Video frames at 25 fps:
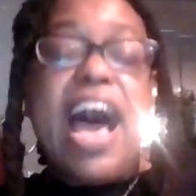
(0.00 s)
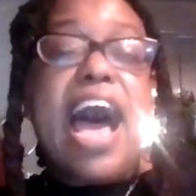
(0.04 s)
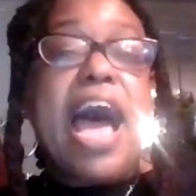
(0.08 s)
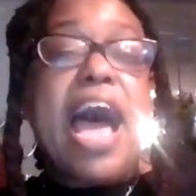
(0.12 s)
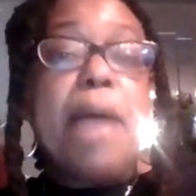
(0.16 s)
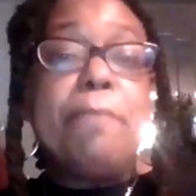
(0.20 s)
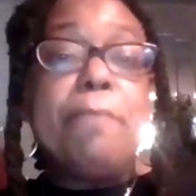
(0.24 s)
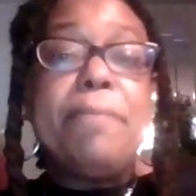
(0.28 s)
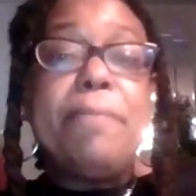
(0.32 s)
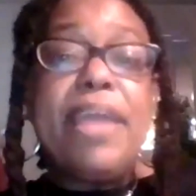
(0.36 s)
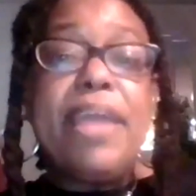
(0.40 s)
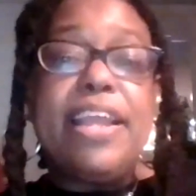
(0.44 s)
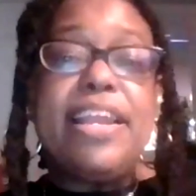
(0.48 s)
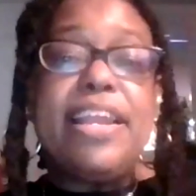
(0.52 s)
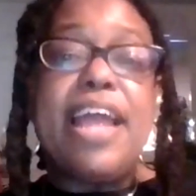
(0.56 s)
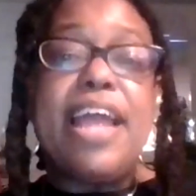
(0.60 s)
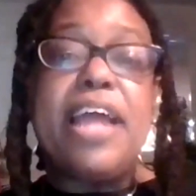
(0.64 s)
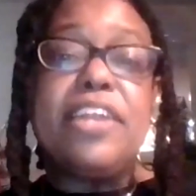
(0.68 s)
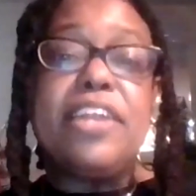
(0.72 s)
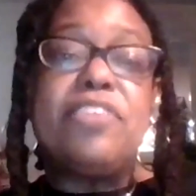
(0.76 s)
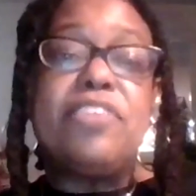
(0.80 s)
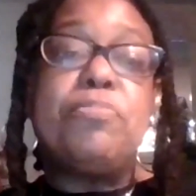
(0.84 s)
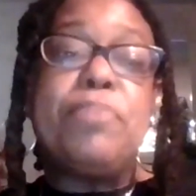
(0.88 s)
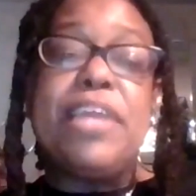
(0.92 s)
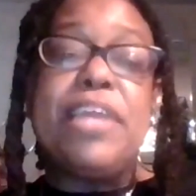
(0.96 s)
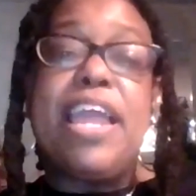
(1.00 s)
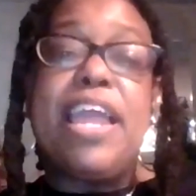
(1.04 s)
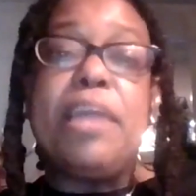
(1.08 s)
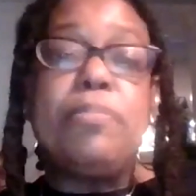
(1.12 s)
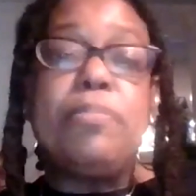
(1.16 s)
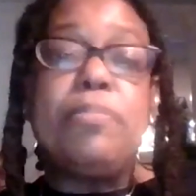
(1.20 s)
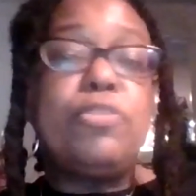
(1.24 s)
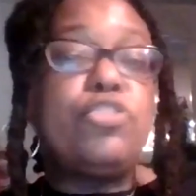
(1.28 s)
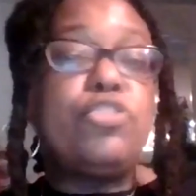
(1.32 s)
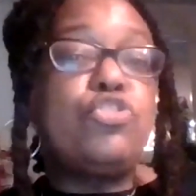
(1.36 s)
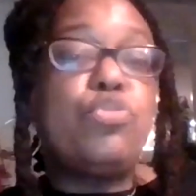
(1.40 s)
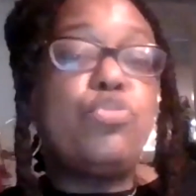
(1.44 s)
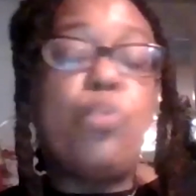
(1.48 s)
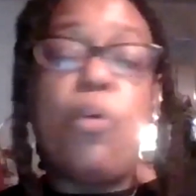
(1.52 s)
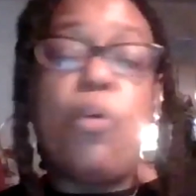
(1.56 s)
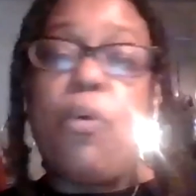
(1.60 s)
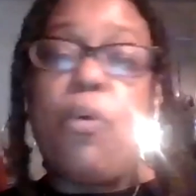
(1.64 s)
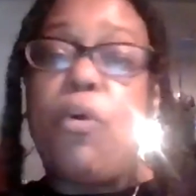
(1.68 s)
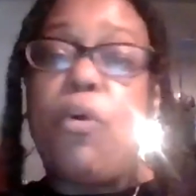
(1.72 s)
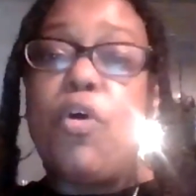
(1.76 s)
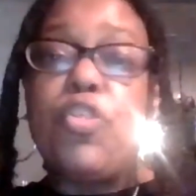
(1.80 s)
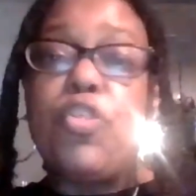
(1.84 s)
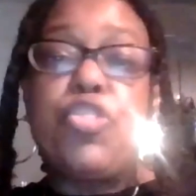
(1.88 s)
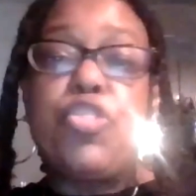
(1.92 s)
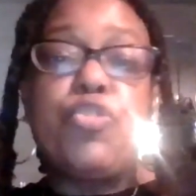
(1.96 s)
I may not be able to do
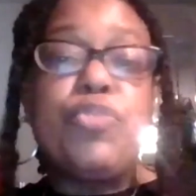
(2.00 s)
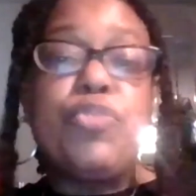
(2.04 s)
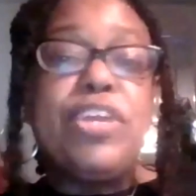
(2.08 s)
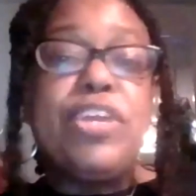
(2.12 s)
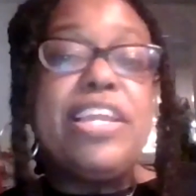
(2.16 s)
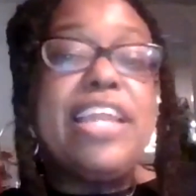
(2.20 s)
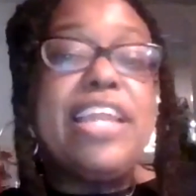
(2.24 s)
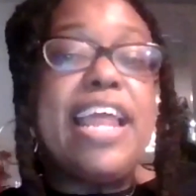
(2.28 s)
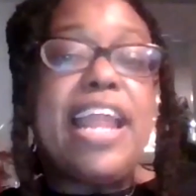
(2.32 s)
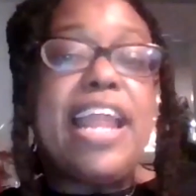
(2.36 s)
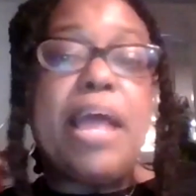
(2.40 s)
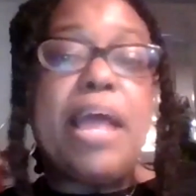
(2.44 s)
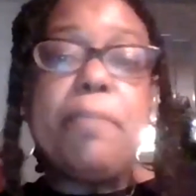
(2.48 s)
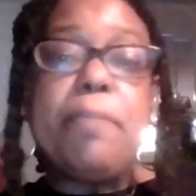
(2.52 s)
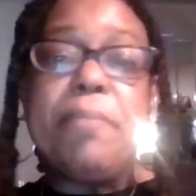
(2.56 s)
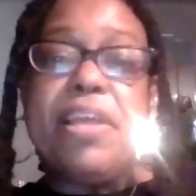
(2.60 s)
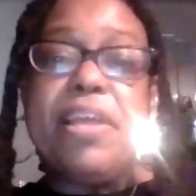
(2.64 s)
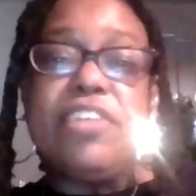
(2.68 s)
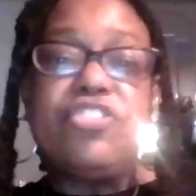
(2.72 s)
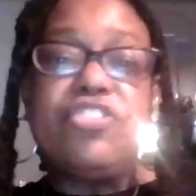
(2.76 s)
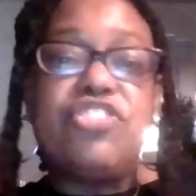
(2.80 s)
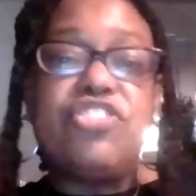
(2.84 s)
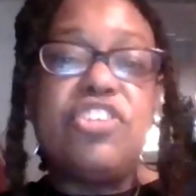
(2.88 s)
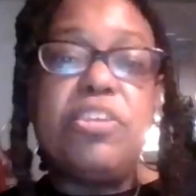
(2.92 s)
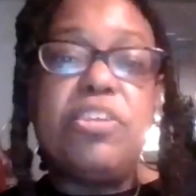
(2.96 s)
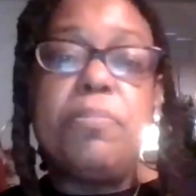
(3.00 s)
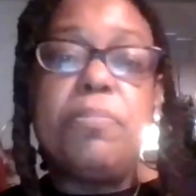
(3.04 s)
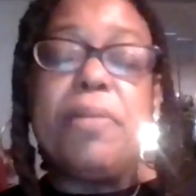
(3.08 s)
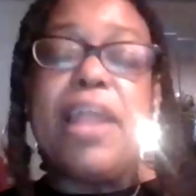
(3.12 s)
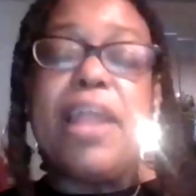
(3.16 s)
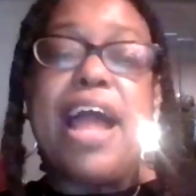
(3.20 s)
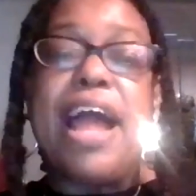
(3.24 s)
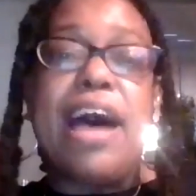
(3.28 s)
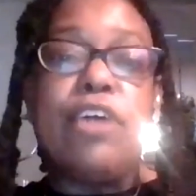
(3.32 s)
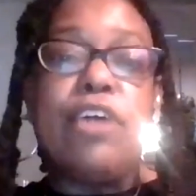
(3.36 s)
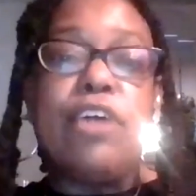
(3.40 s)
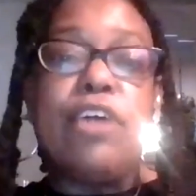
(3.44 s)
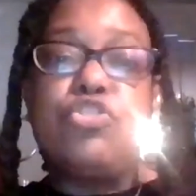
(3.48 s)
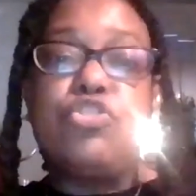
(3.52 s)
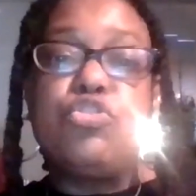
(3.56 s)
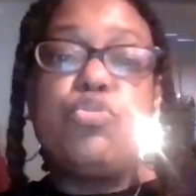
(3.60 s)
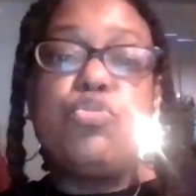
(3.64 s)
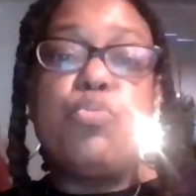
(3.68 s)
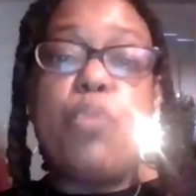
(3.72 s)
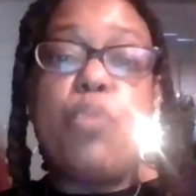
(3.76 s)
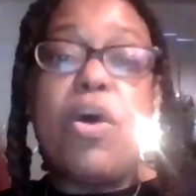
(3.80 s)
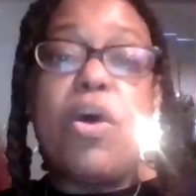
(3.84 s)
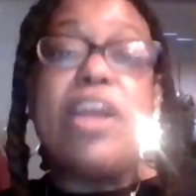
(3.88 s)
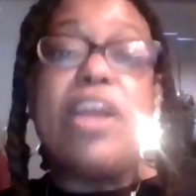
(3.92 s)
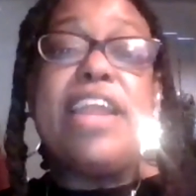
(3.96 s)
all three that I mentioned, but I'll do
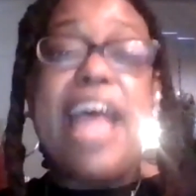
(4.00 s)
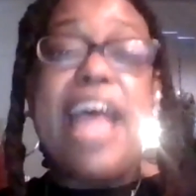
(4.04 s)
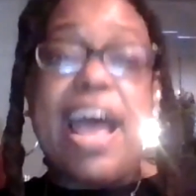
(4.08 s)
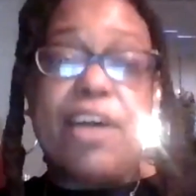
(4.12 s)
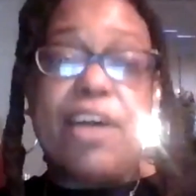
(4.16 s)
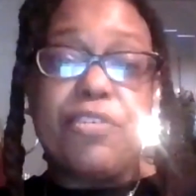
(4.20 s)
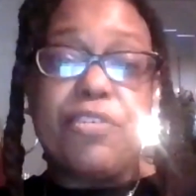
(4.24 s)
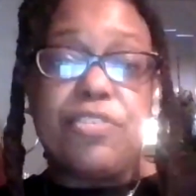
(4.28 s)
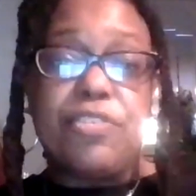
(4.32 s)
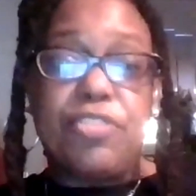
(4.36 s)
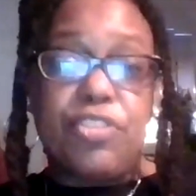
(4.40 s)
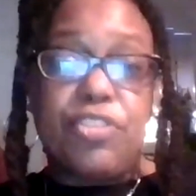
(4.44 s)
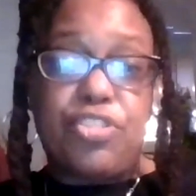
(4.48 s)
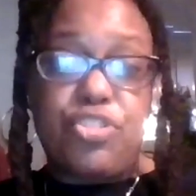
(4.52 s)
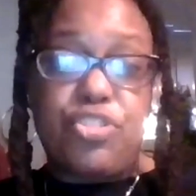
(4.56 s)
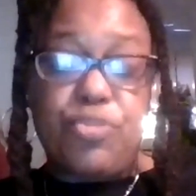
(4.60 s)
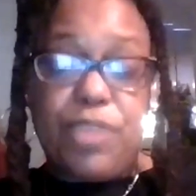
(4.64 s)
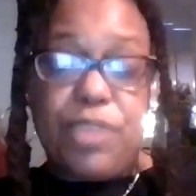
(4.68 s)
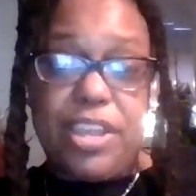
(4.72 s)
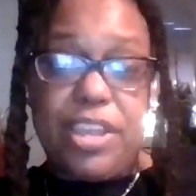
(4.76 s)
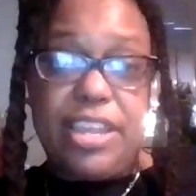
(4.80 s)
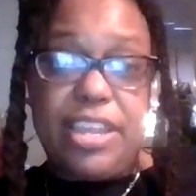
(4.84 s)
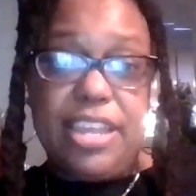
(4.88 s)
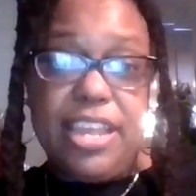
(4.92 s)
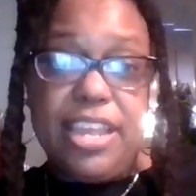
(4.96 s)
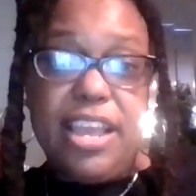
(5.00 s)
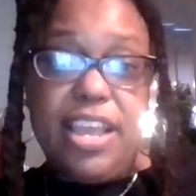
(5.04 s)
one out of the three.